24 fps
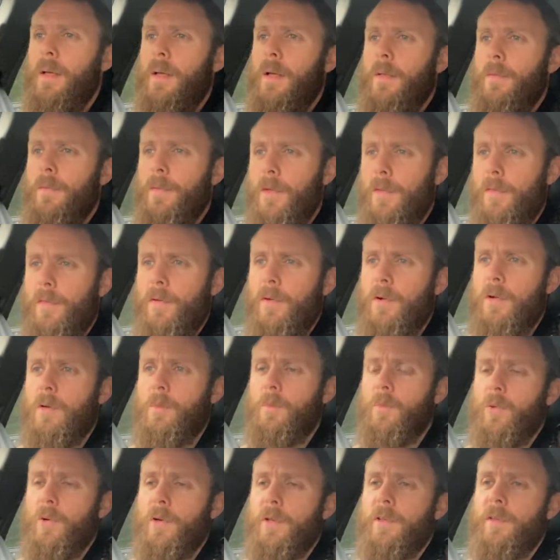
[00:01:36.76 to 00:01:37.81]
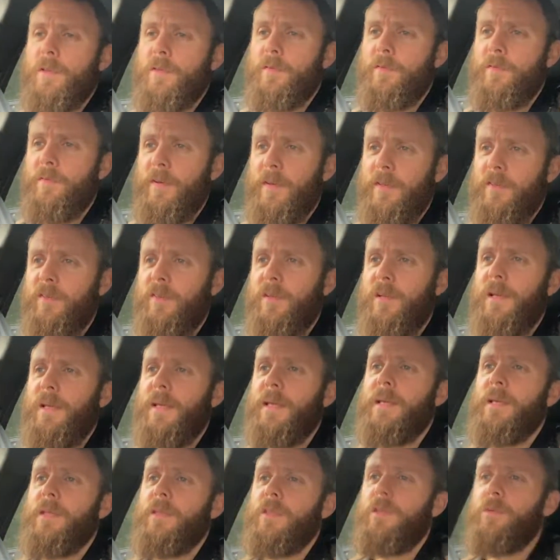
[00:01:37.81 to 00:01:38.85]
the third point, the
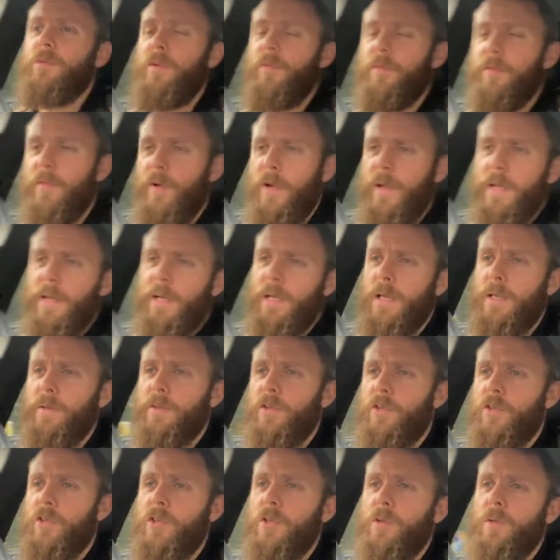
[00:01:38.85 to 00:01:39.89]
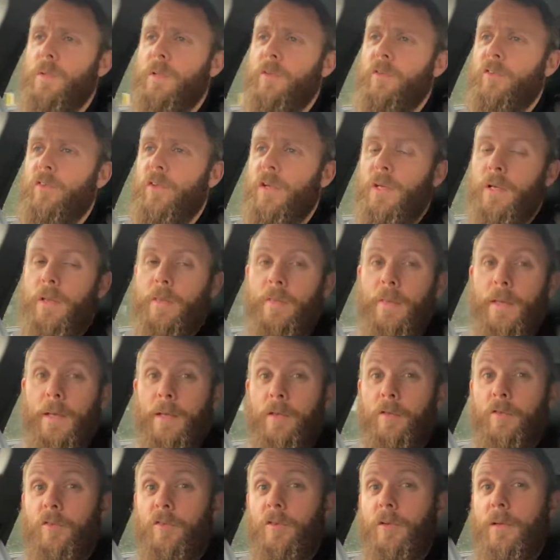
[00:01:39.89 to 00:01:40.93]
fettling and the refining and the tuning side of
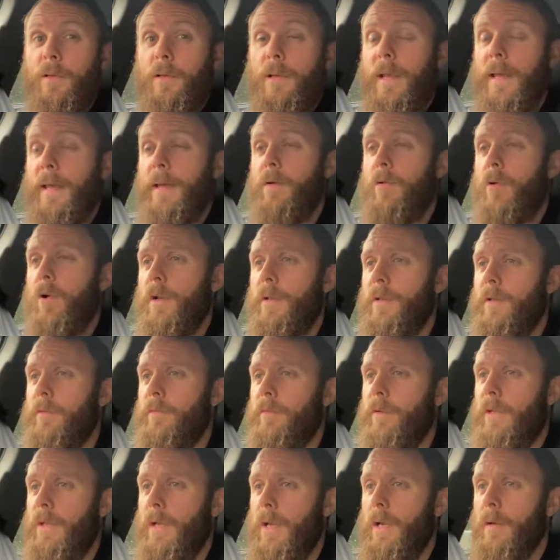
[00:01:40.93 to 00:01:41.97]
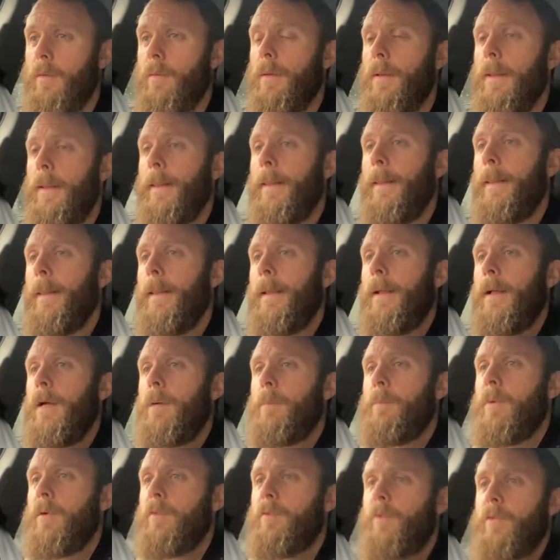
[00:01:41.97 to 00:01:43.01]
things, later on in the video.
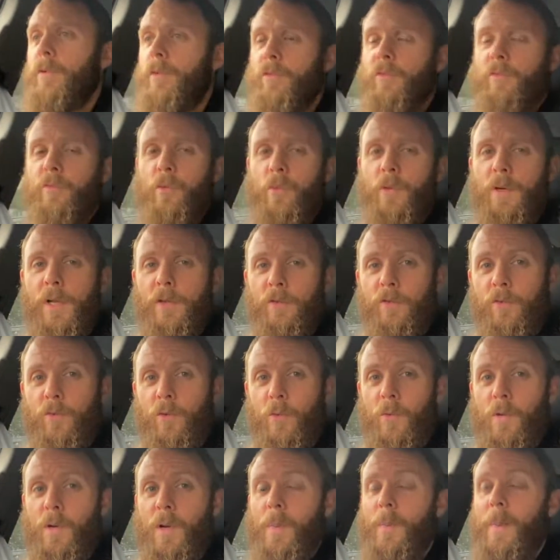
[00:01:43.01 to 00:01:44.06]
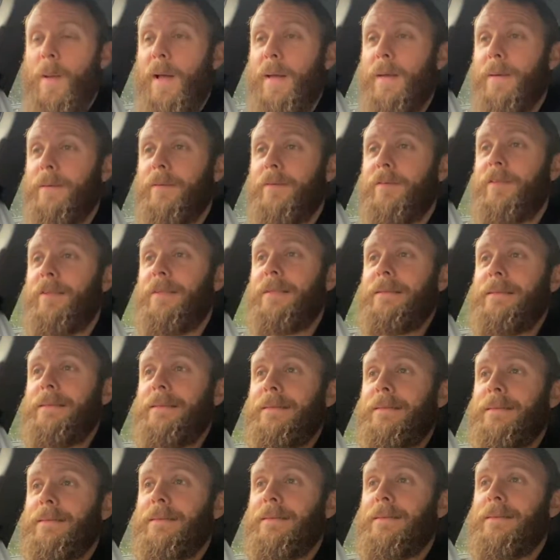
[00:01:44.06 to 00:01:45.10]
But first of all, let's talk about
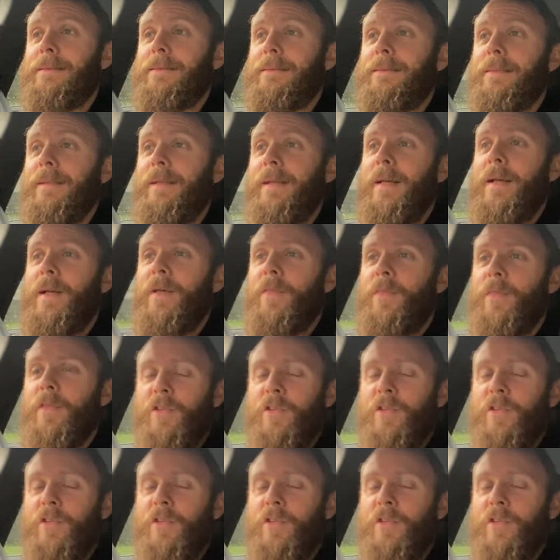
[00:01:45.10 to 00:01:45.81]
the